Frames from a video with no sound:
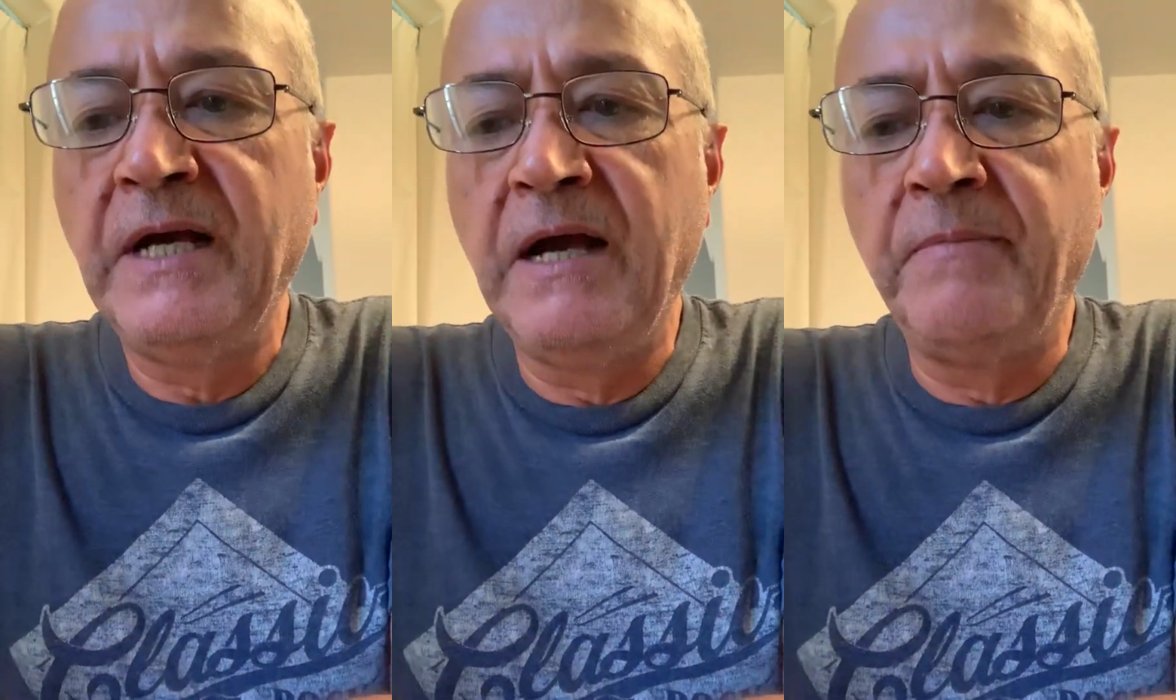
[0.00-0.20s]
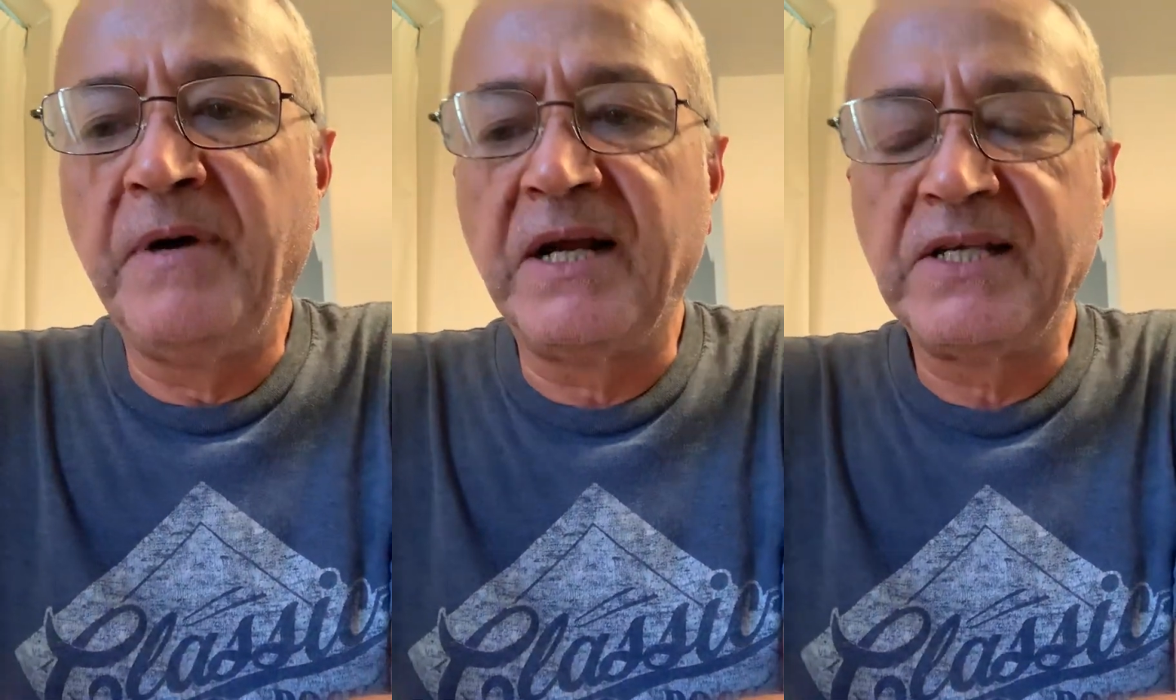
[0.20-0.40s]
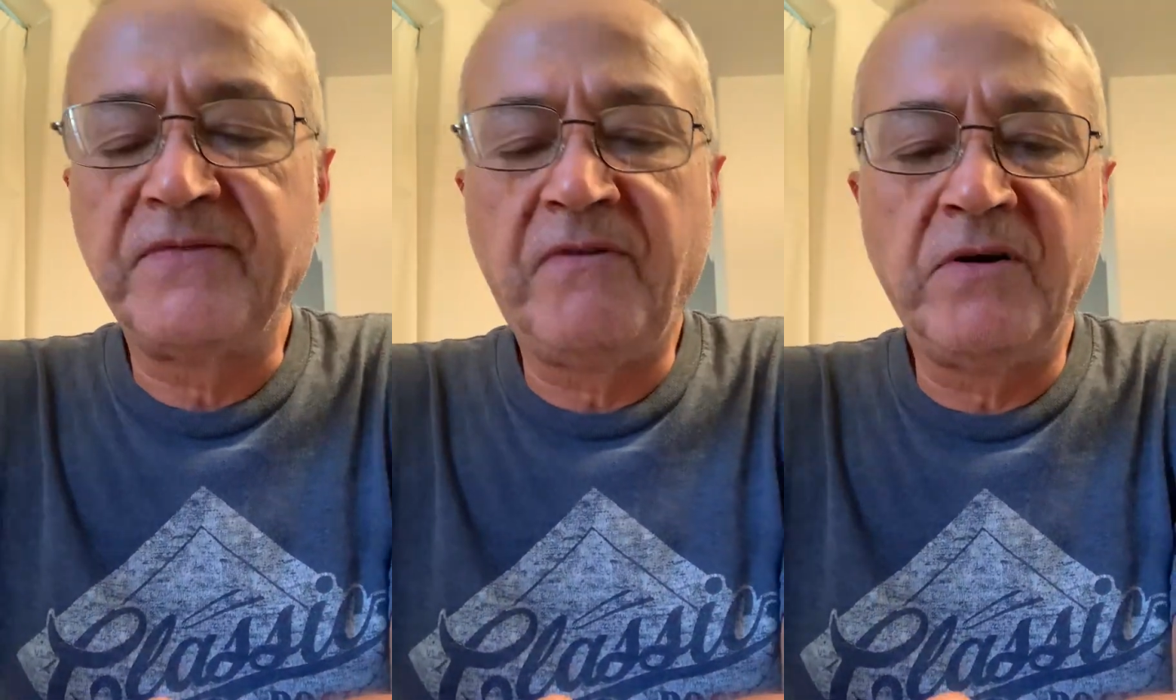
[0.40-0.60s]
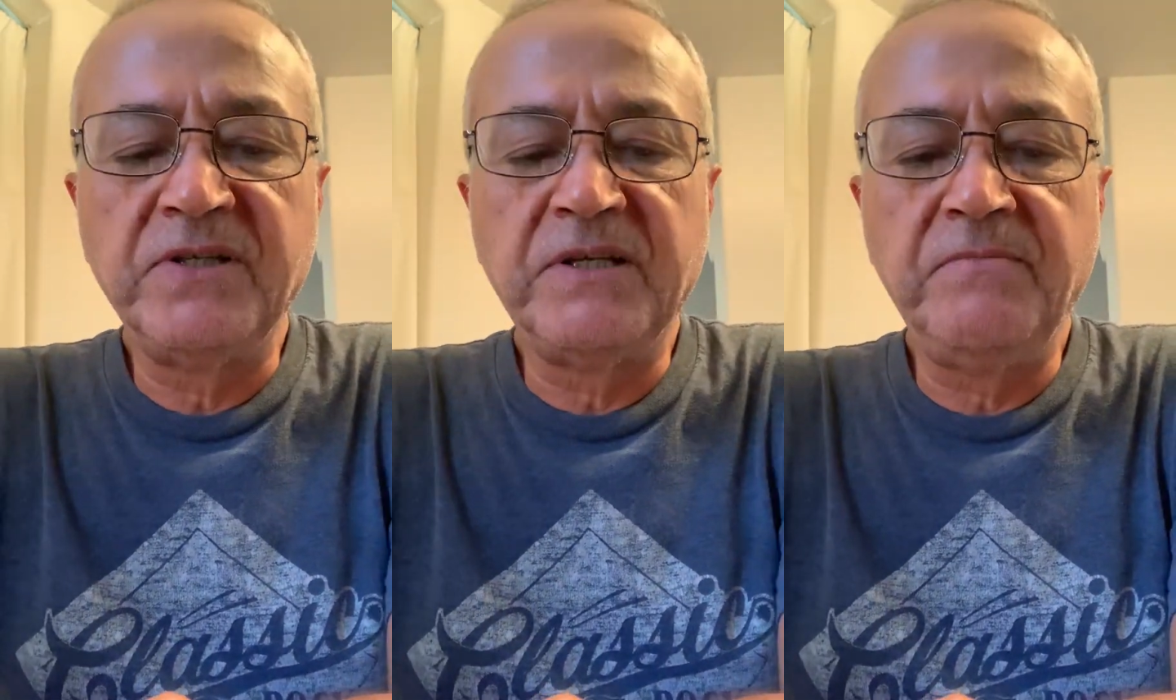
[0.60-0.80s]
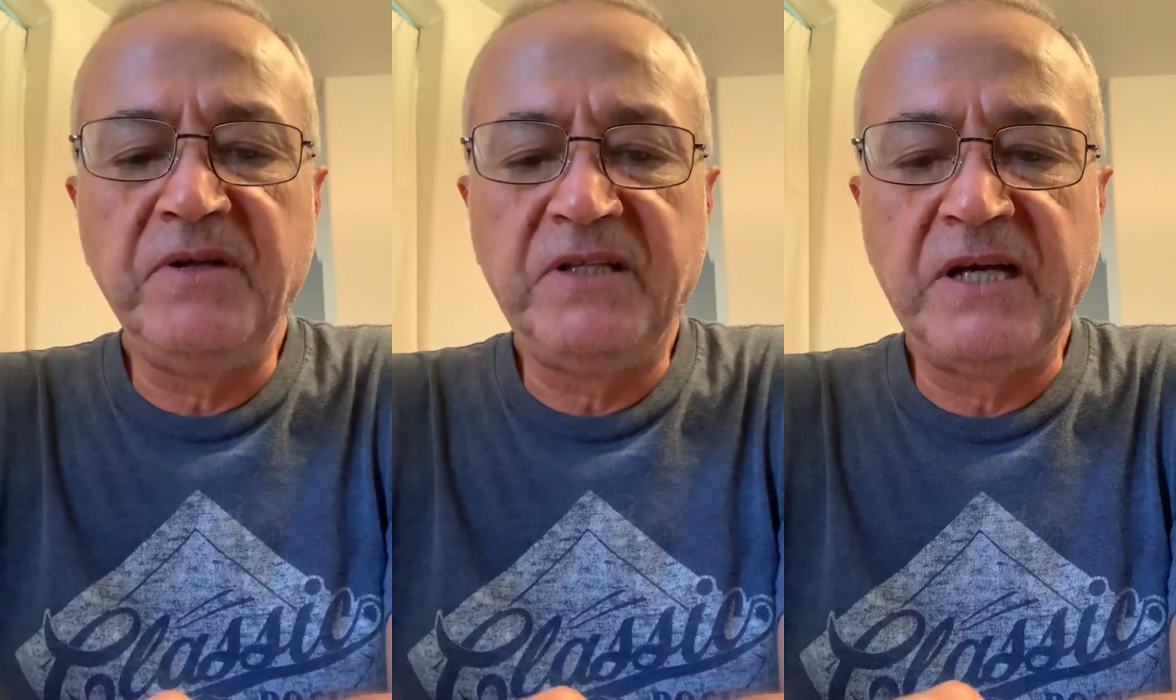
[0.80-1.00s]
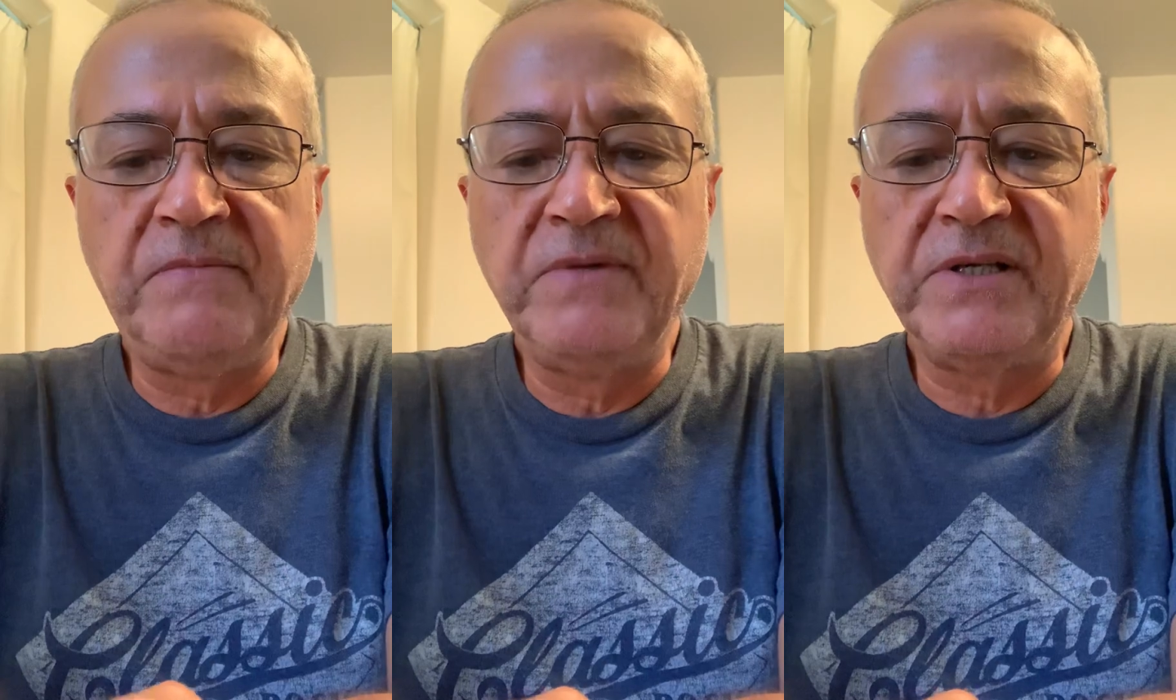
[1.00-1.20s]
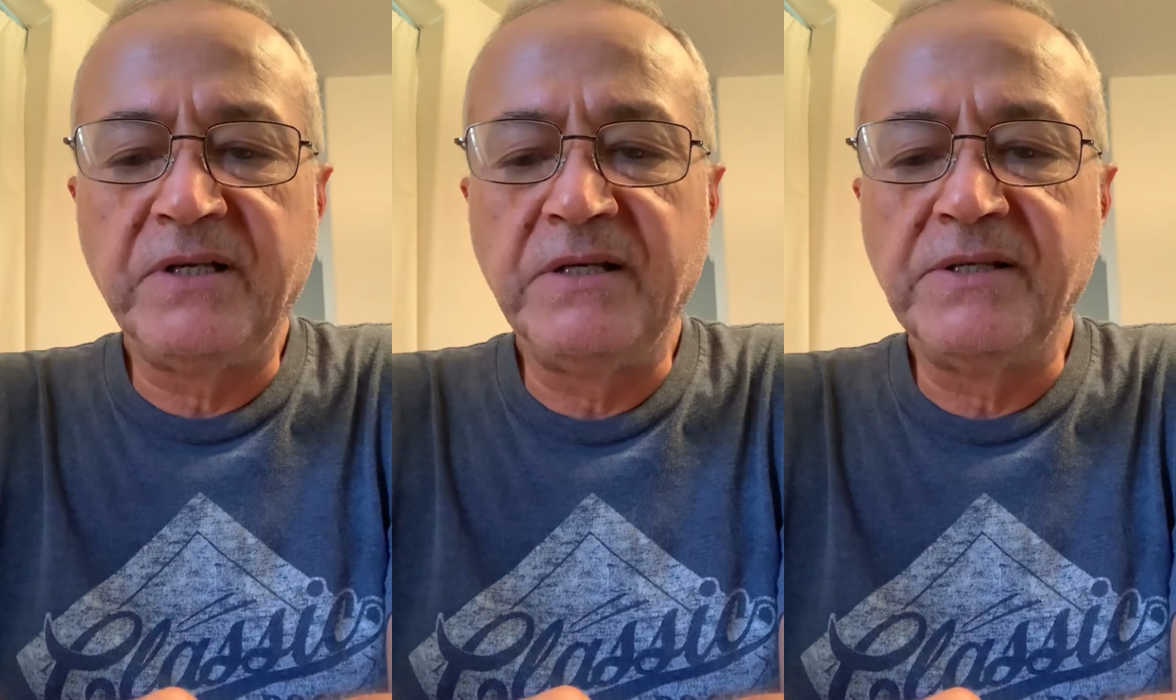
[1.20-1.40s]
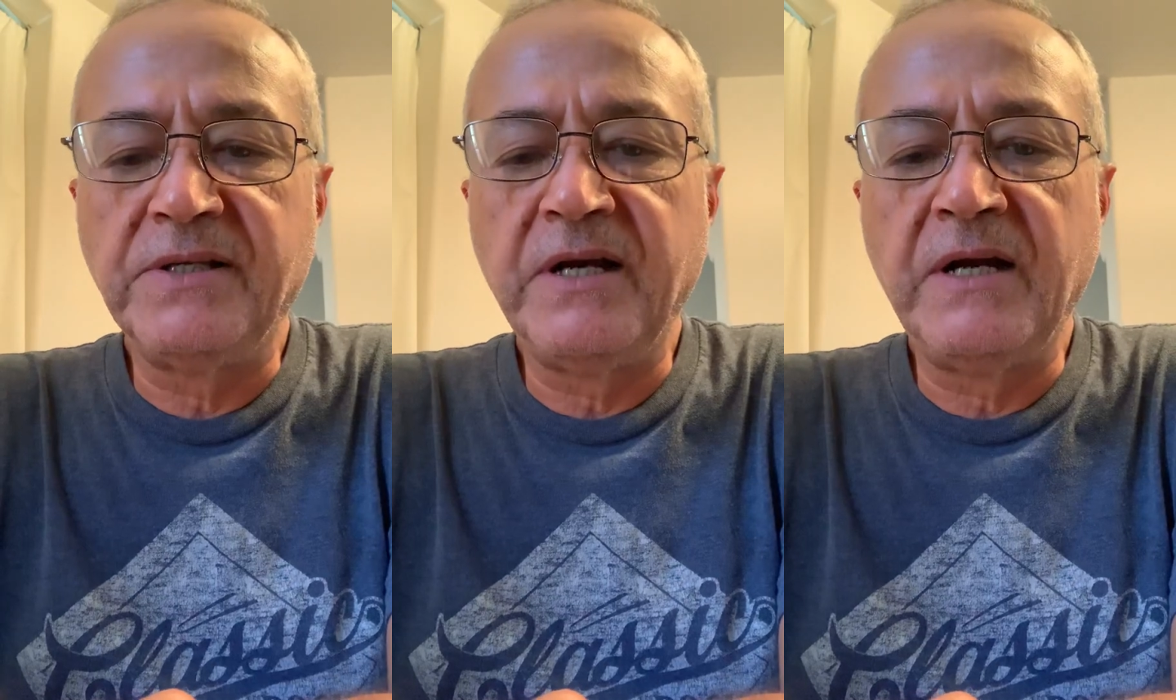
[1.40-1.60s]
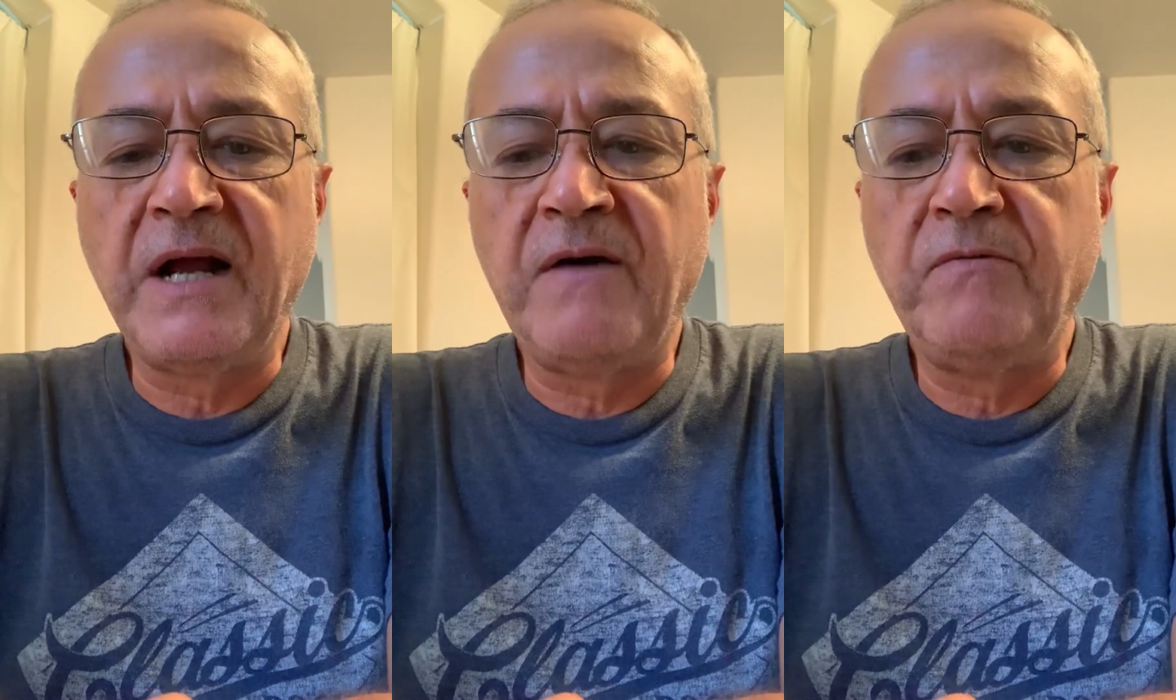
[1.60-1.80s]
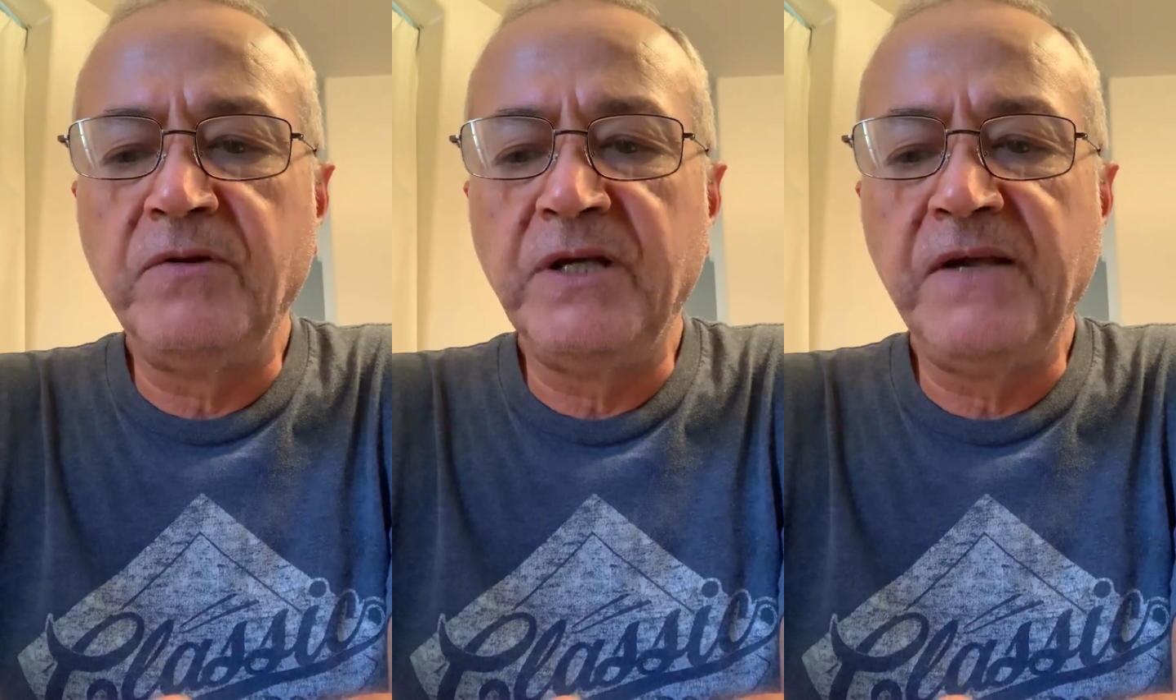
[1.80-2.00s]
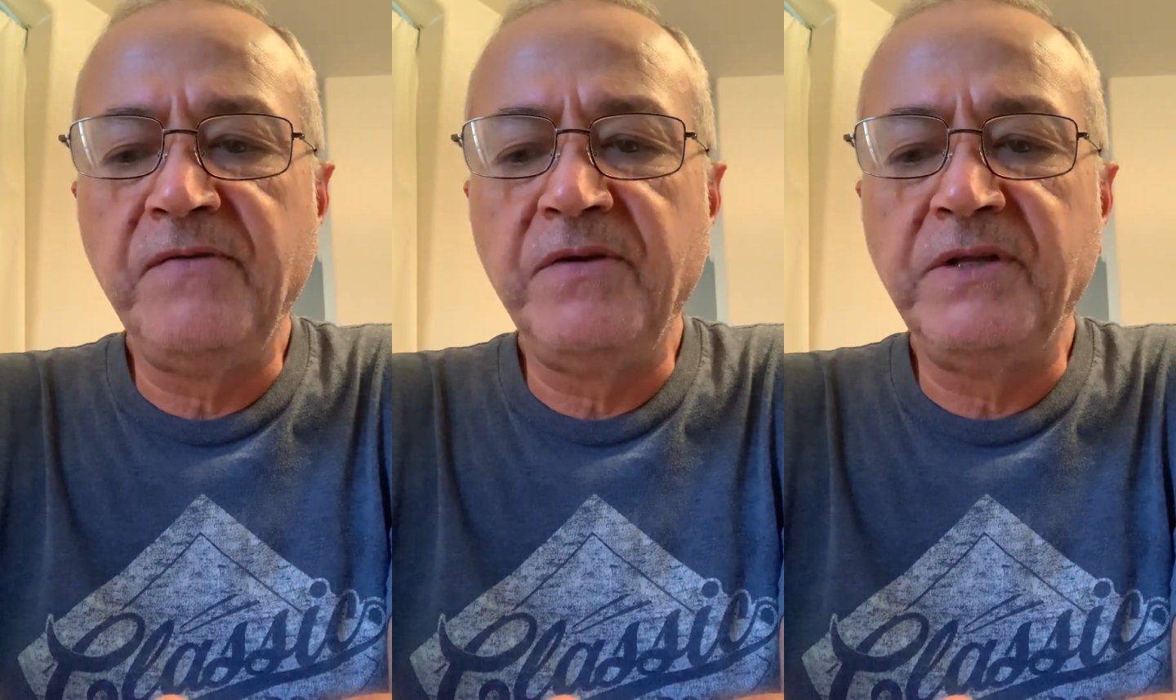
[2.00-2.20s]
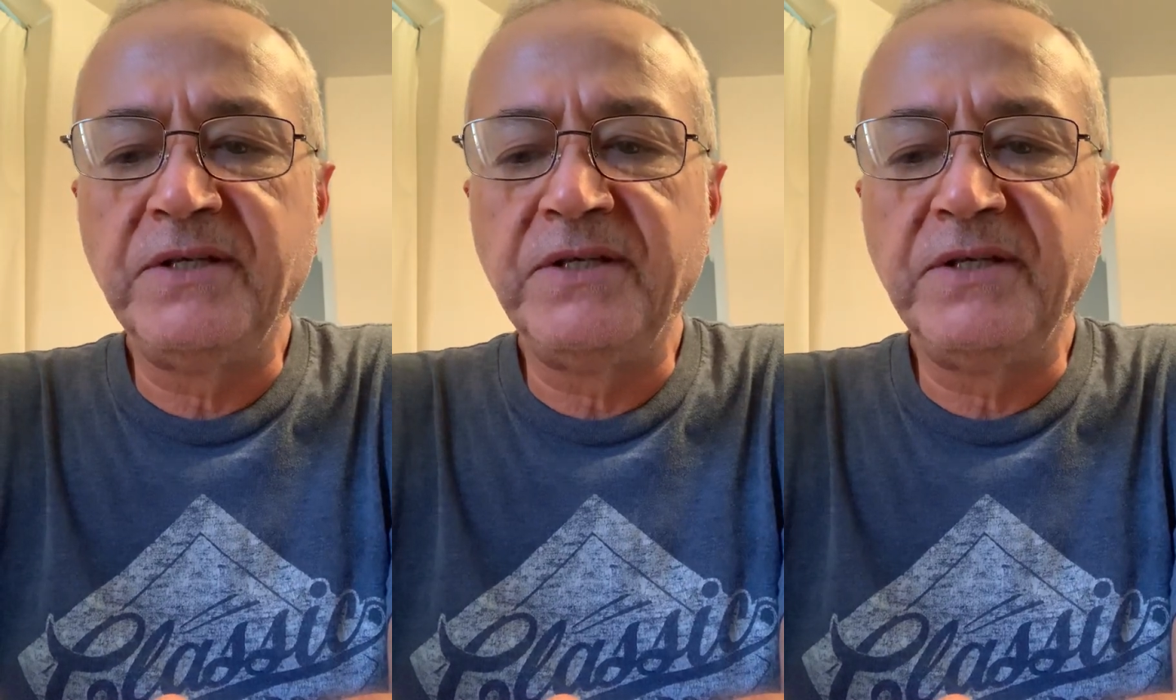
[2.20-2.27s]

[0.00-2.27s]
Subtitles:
But as far as the midterm is concerned, I will give you,